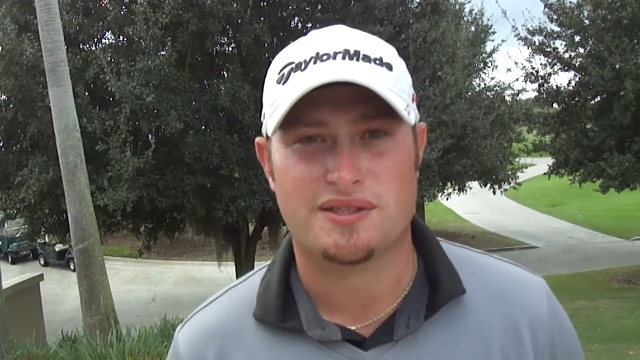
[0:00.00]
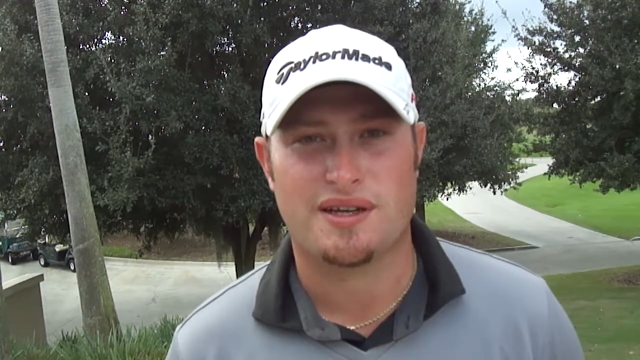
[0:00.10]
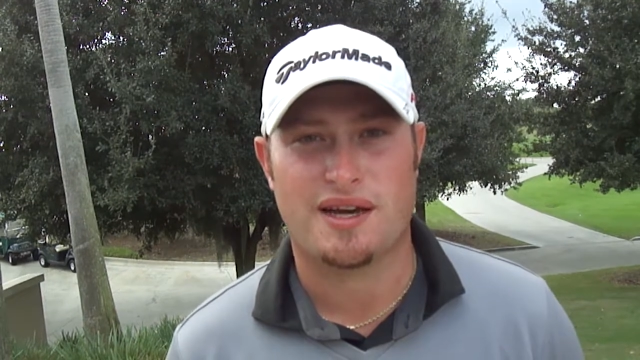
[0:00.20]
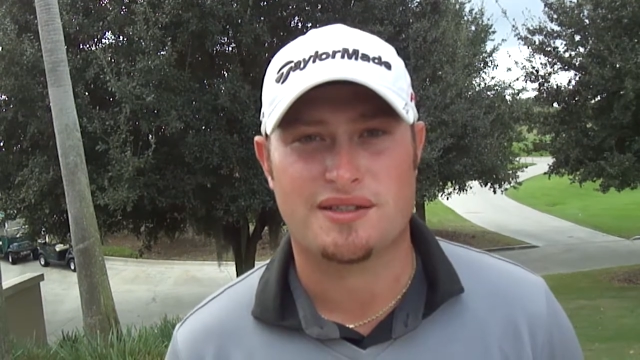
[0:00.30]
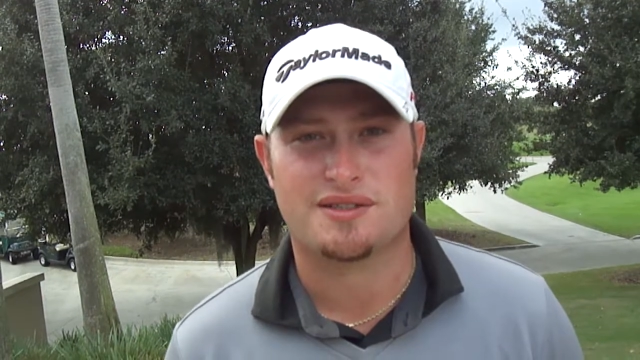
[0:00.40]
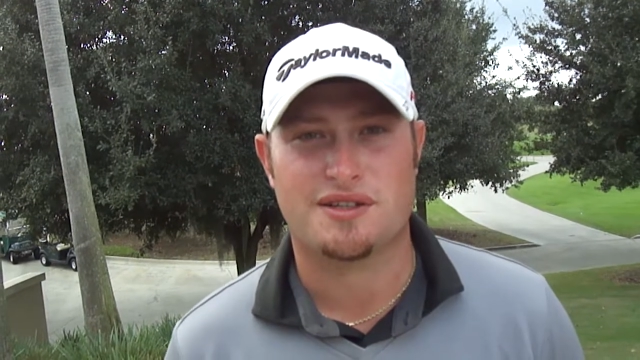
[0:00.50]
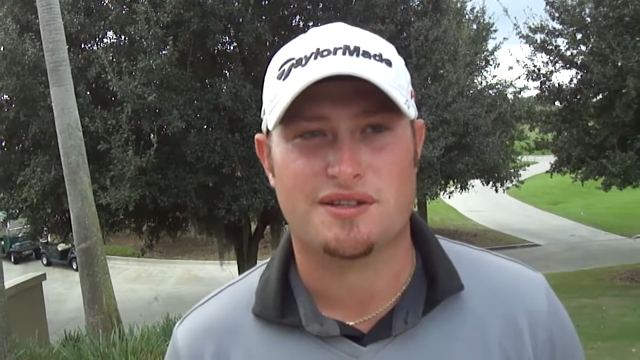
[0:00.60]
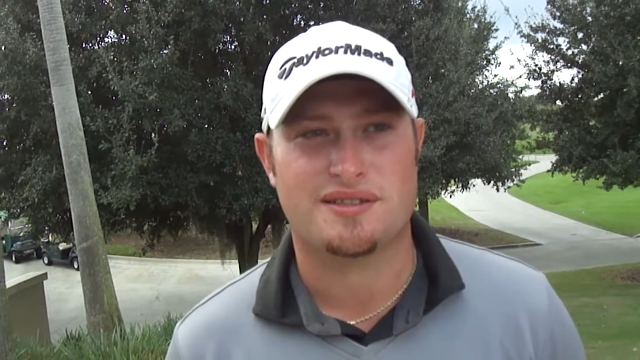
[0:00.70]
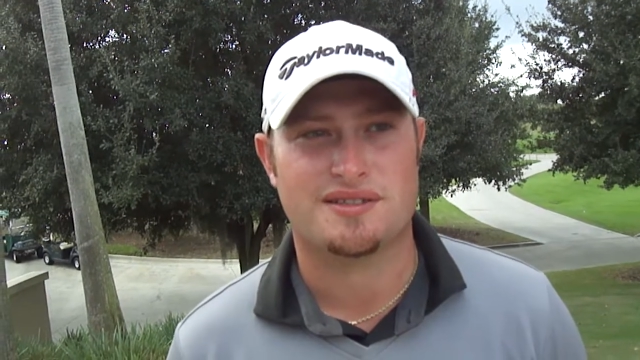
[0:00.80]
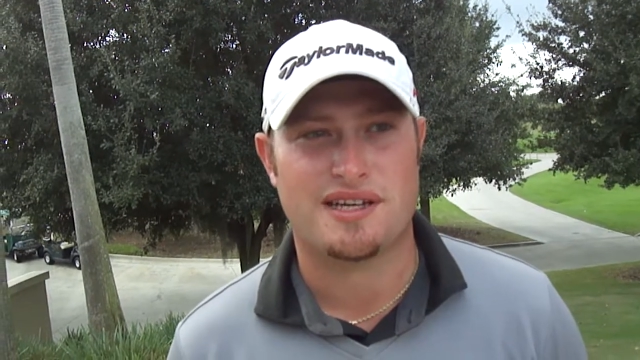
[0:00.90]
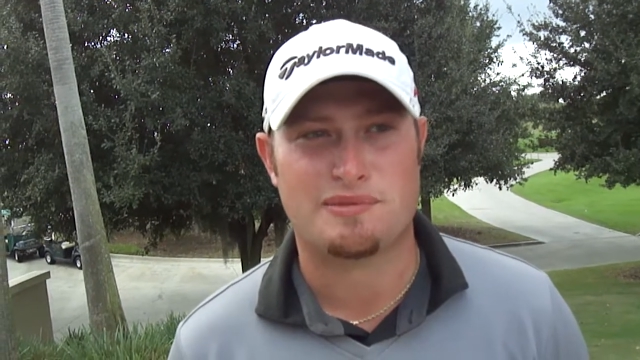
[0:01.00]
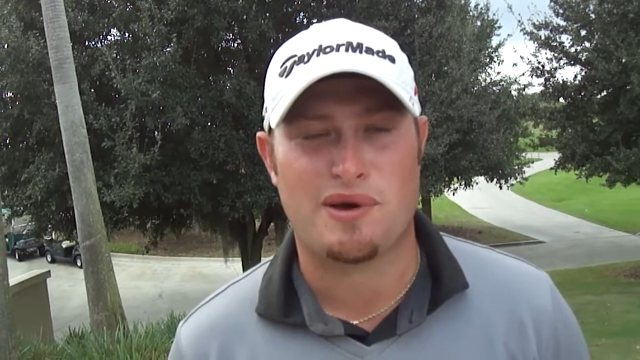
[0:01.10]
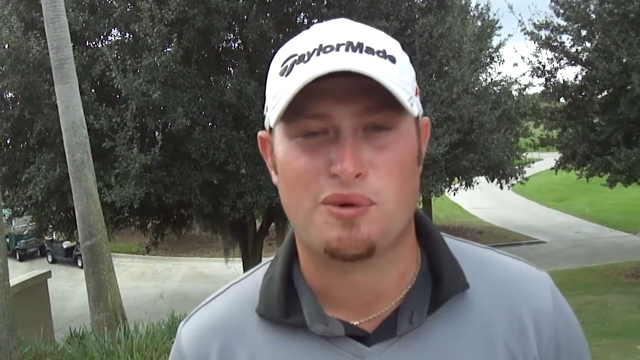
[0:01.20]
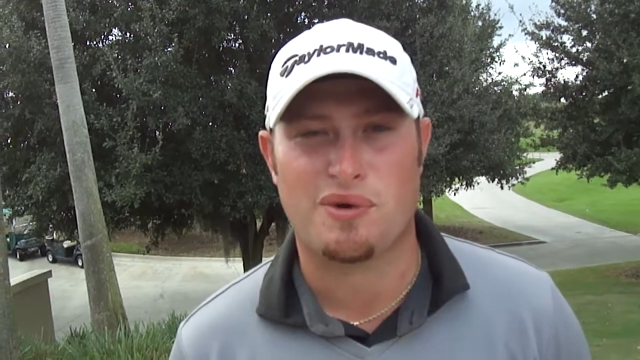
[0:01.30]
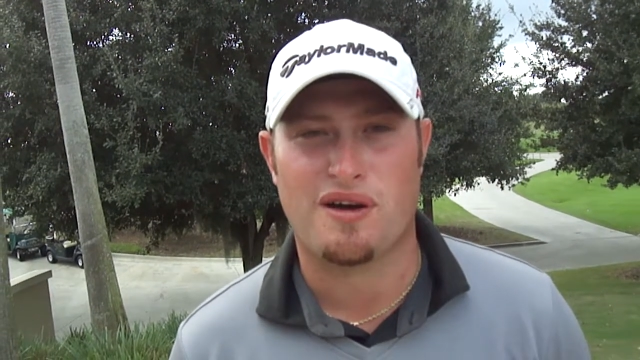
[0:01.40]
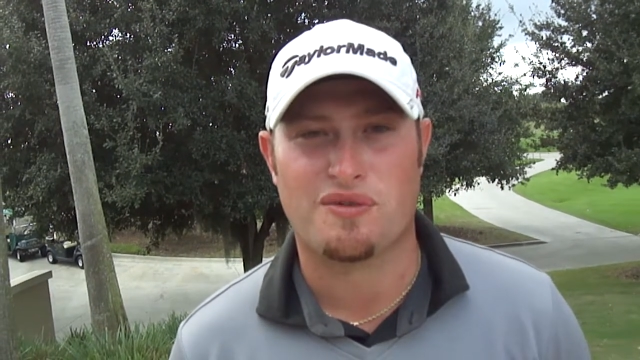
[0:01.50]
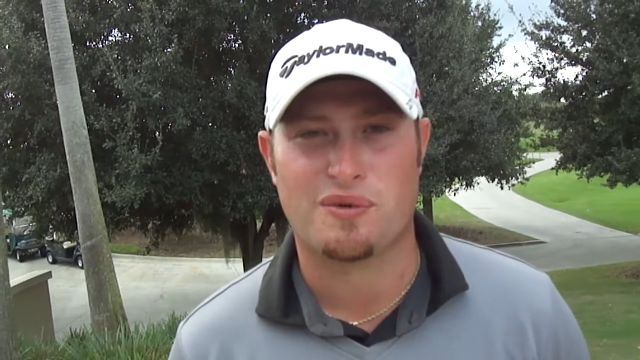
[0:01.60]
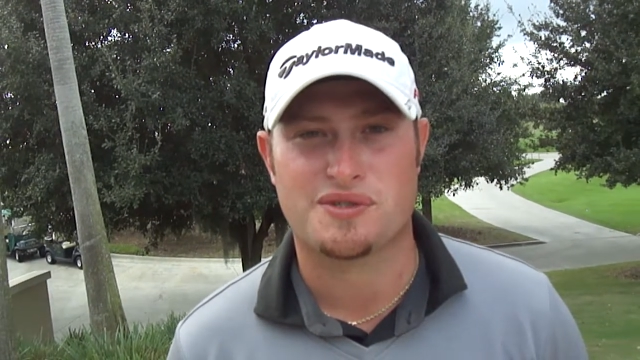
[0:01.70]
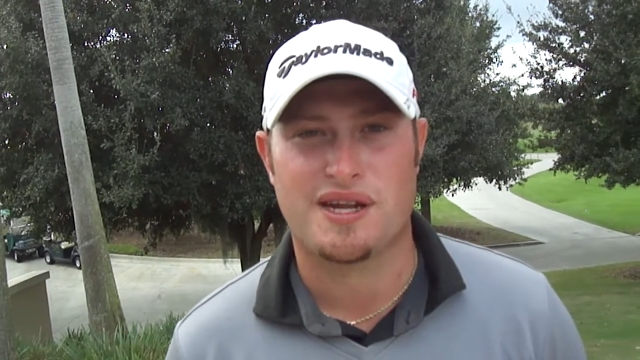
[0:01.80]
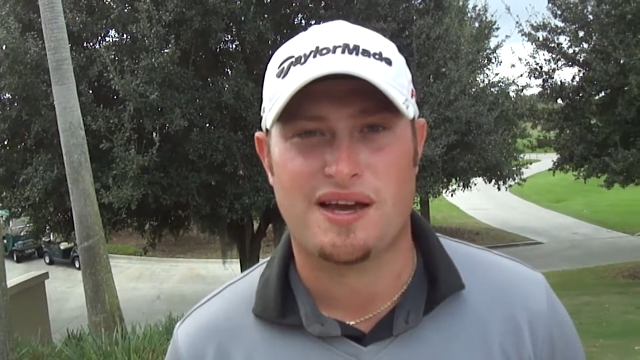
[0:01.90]
So yeah, it's good to say it's my home golf
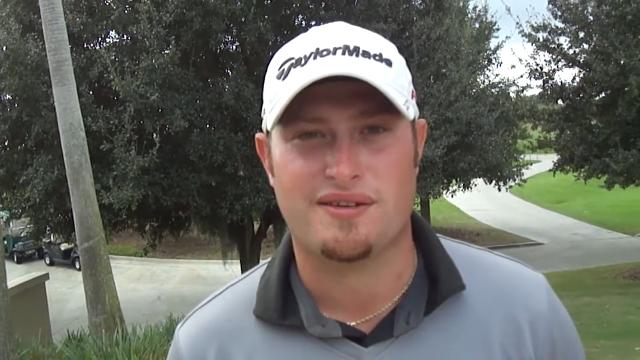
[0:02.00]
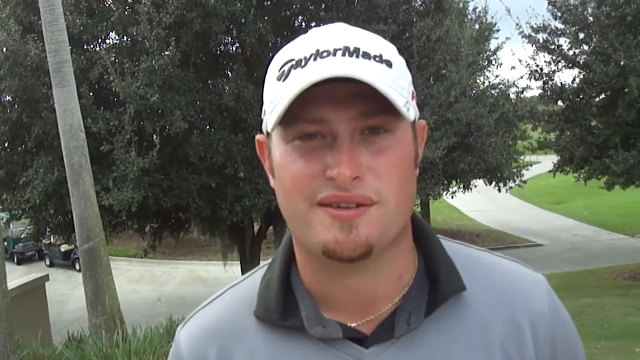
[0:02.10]
course now.